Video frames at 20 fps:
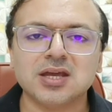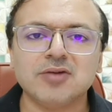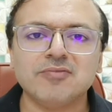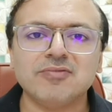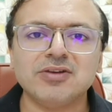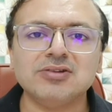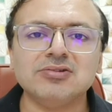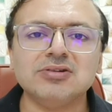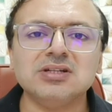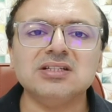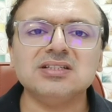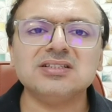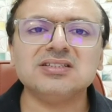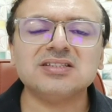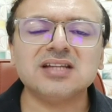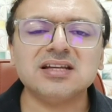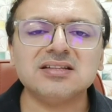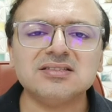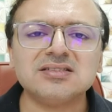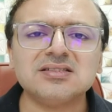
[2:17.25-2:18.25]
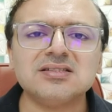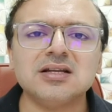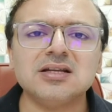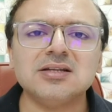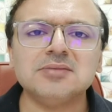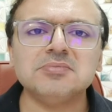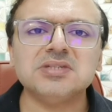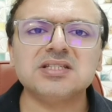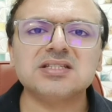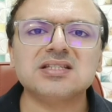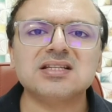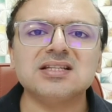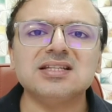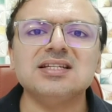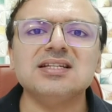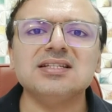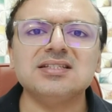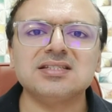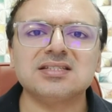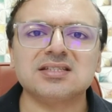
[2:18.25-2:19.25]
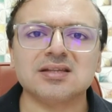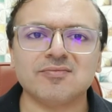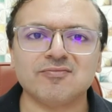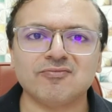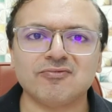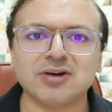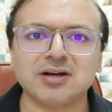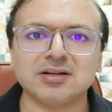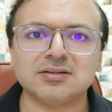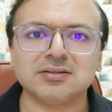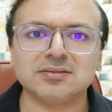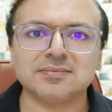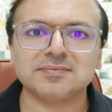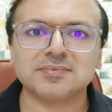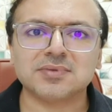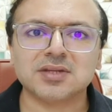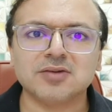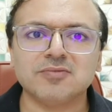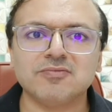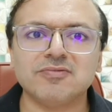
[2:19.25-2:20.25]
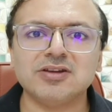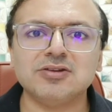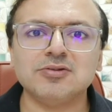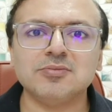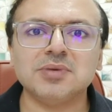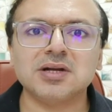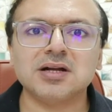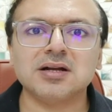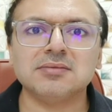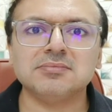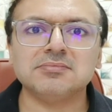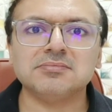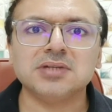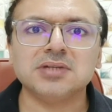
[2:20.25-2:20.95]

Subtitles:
When you intentionally mislead someone, when you become